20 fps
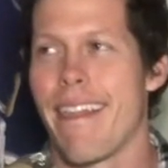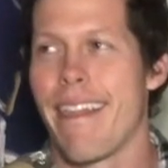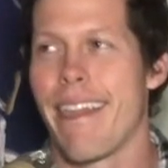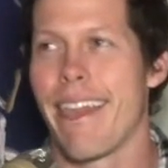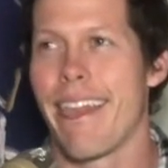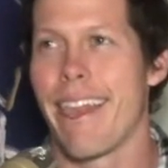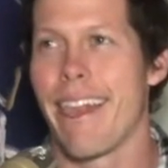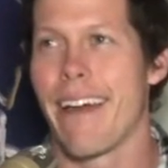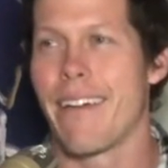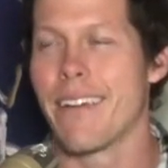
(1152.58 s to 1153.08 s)

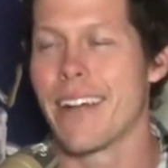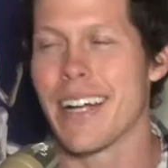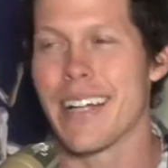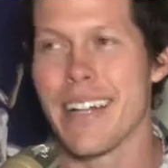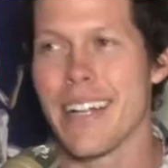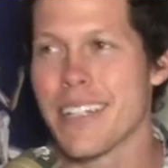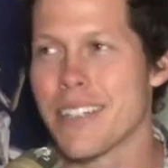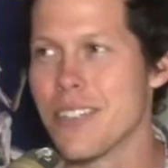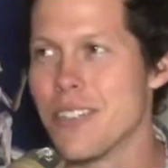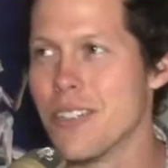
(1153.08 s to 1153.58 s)
I mean, I
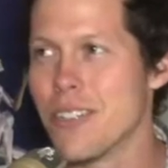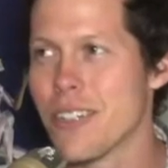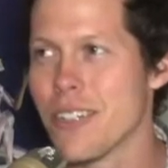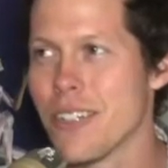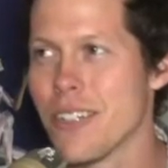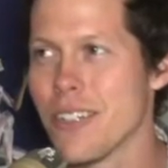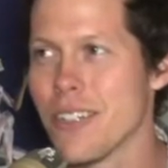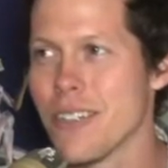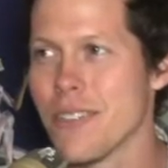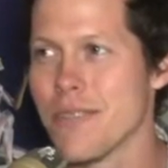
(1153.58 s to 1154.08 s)
like New
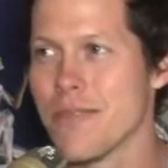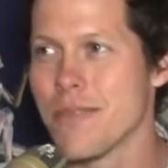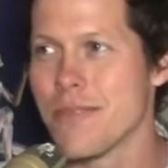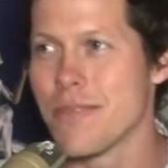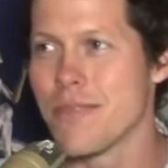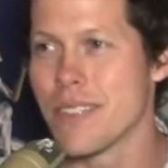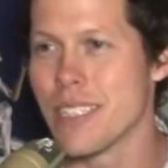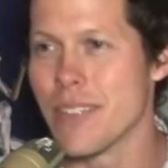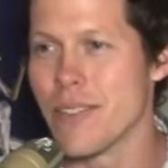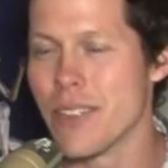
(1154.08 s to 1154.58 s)
Girl,
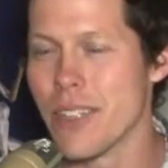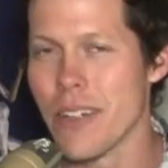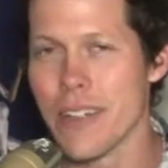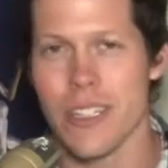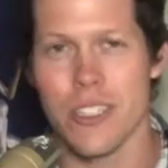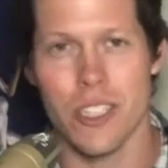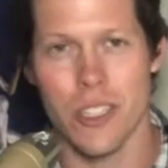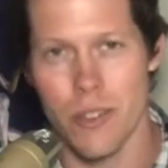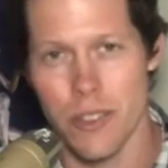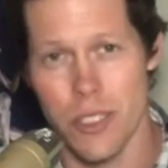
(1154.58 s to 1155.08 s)
even though that
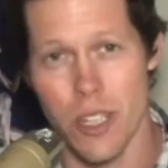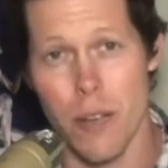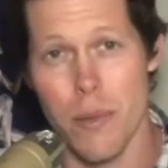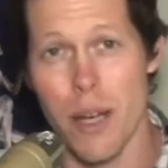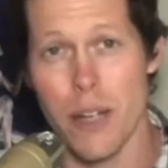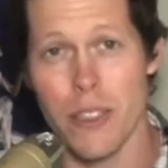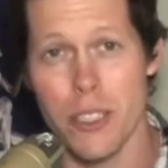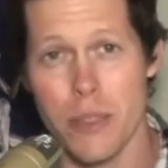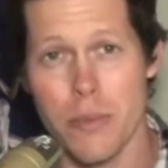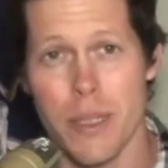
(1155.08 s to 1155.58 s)
show is all about
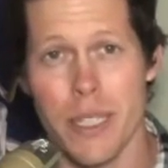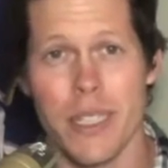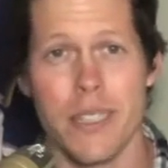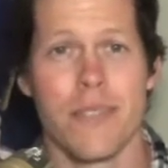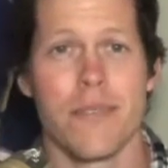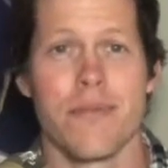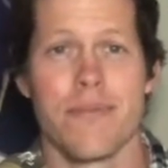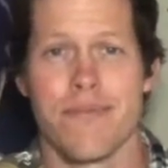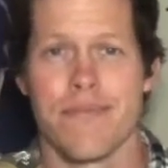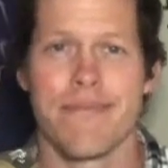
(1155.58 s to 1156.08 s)
Schmidt,
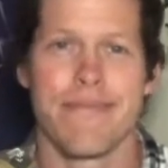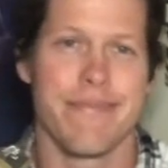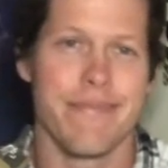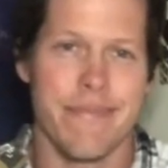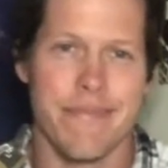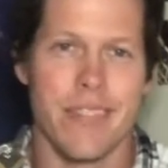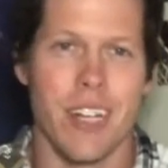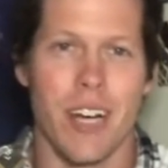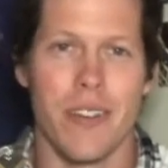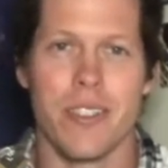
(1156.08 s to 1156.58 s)

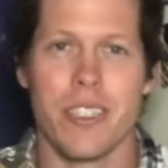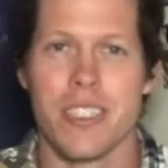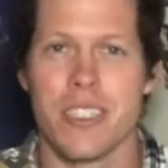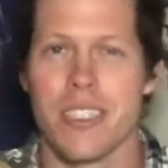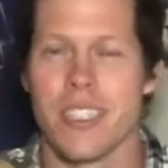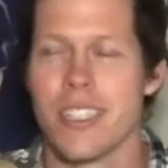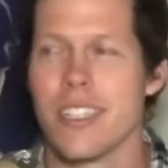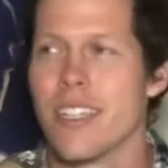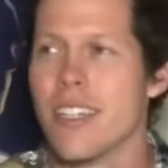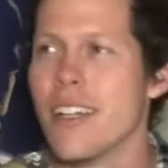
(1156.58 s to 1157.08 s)

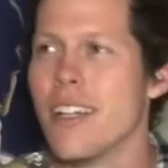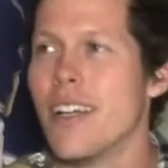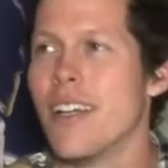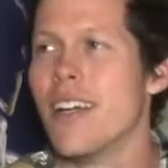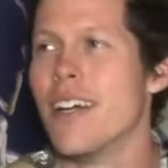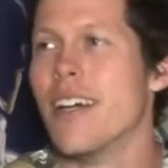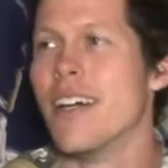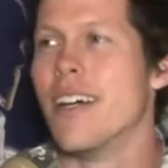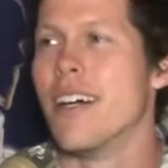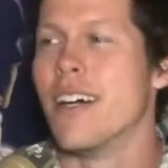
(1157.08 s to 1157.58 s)
obviously.
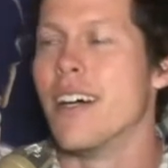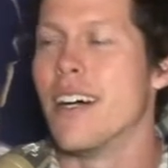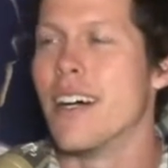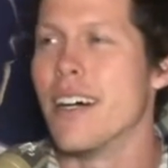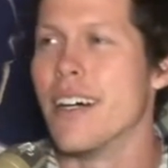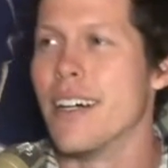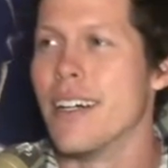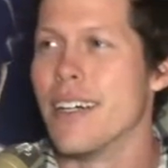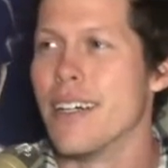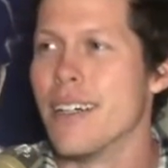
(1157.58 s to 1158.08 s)

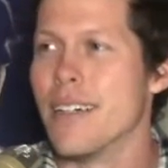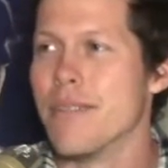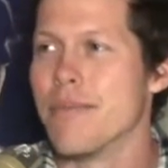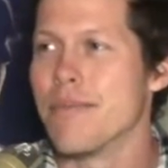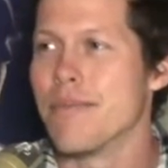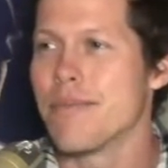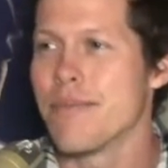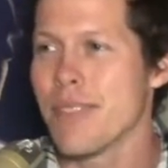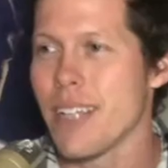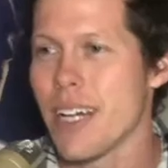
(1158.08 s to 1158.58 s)

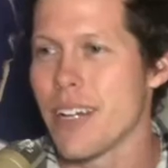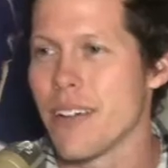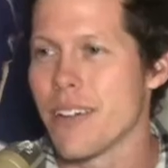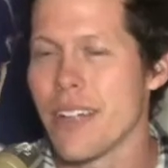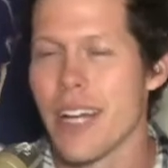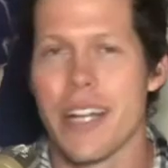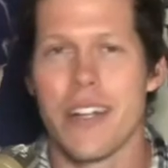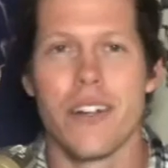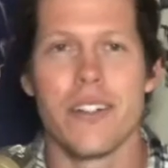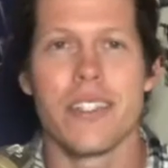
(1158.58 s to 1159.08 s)
I
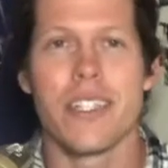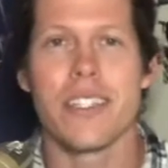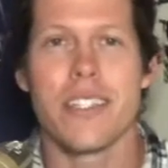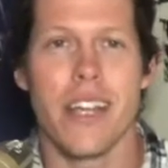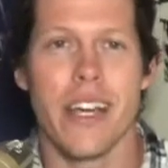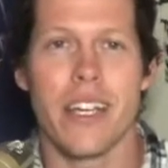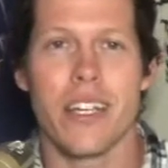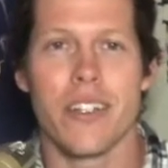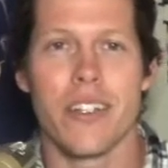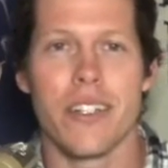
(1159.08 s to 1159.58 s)
don't dislike
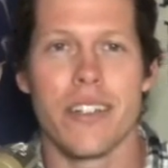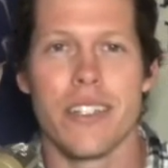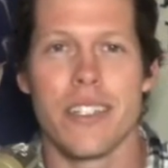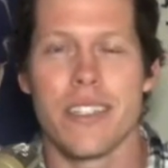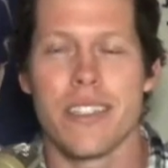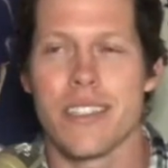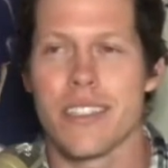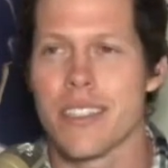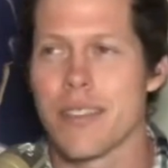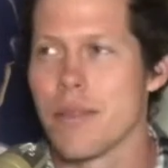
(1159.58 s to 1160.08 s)
her in
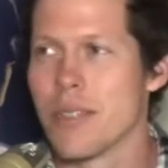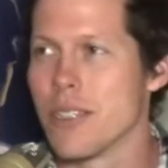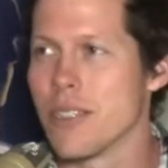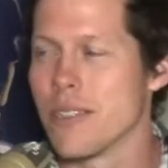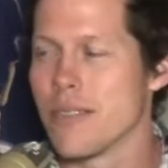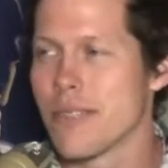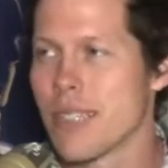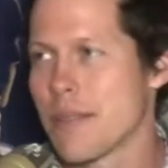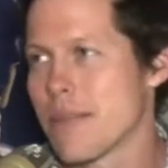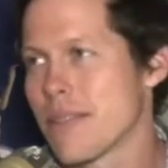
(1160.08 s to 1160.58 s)
this. I'm a
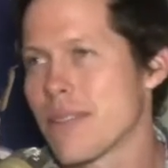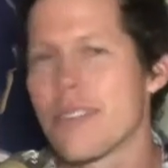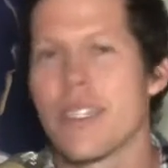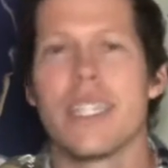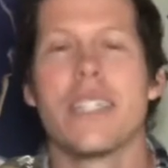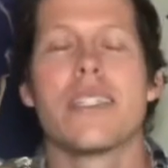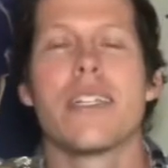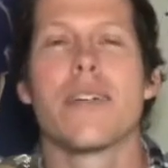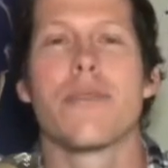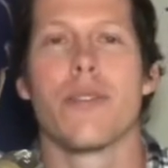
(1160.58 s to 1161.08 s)
little
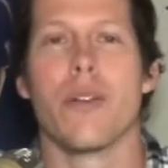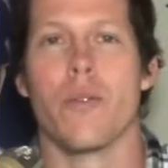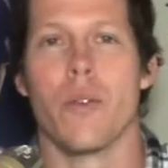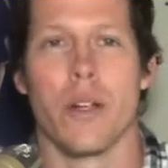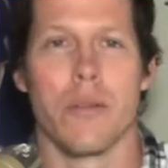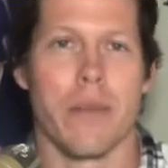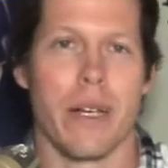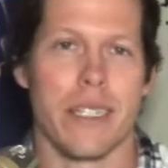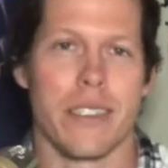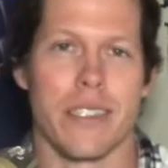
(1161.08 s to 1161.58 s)
indifferent, one
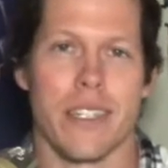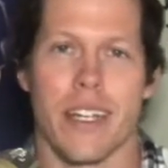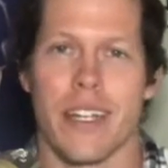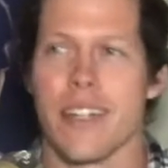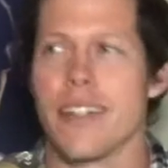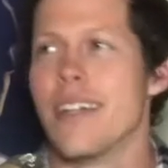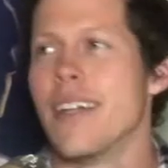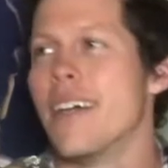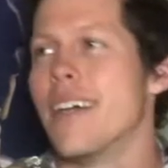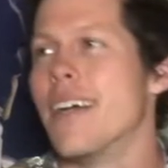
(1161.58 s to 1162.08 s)
might say.
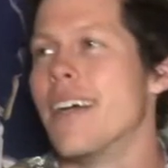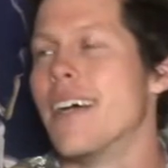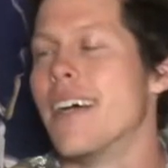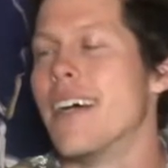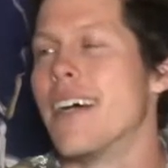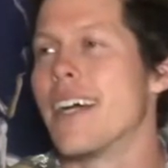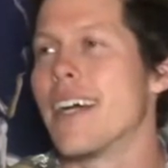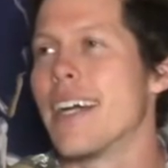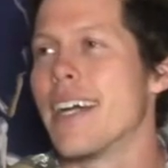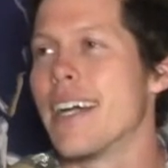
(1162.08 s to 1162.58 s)

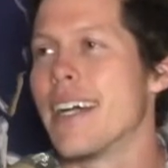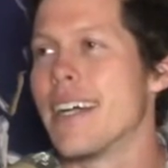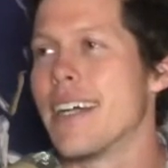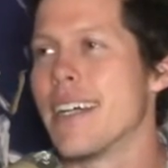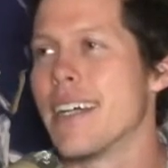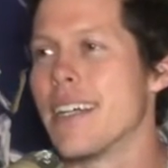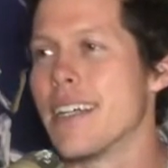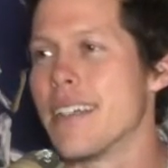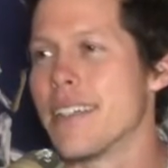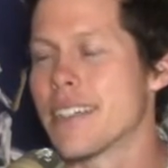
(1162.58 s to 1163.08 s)

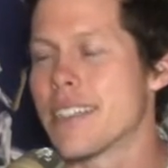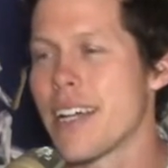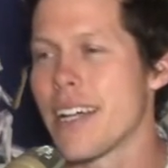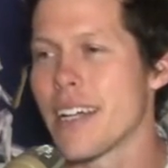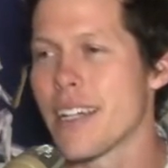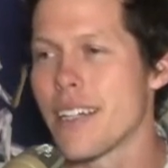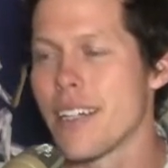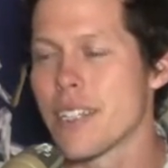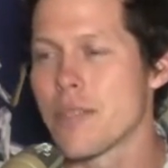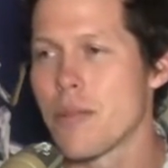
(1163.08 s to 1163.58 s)
And the Santa
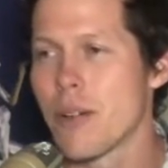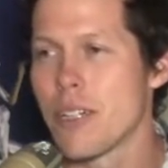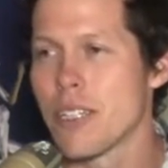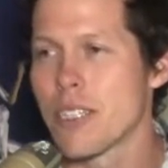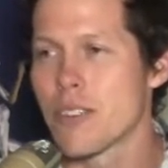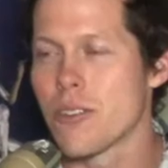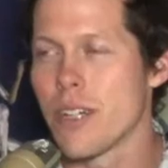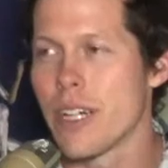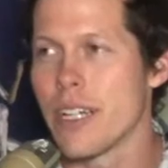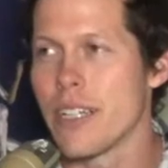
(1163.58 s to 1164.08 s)
Claus part is
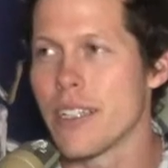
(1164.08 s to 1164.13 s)
great.